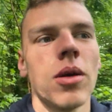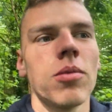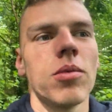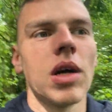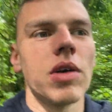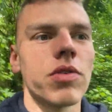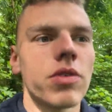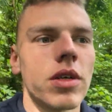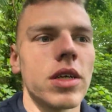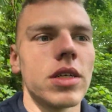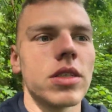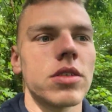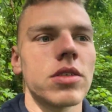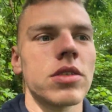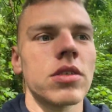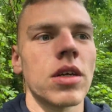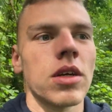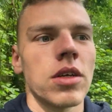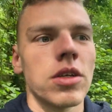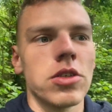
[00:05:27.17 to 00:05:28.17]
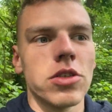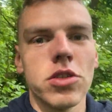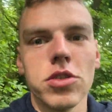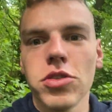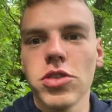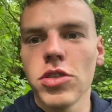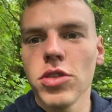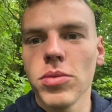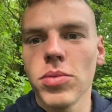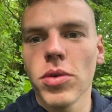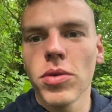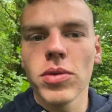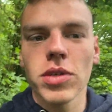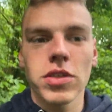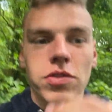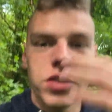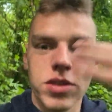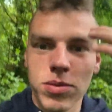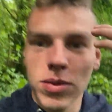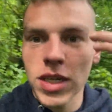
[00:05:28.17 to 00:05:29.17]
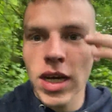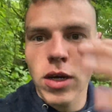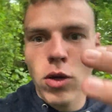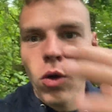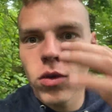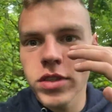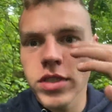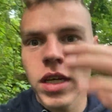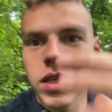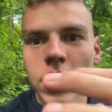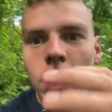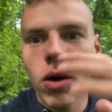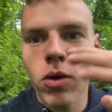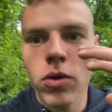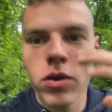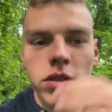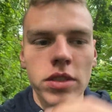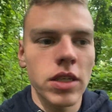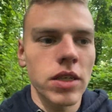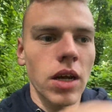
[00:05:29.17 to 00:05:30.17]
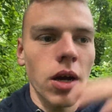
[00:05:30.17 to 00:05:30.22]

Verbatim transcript: whether it's YouTube, all these things, we get content now, content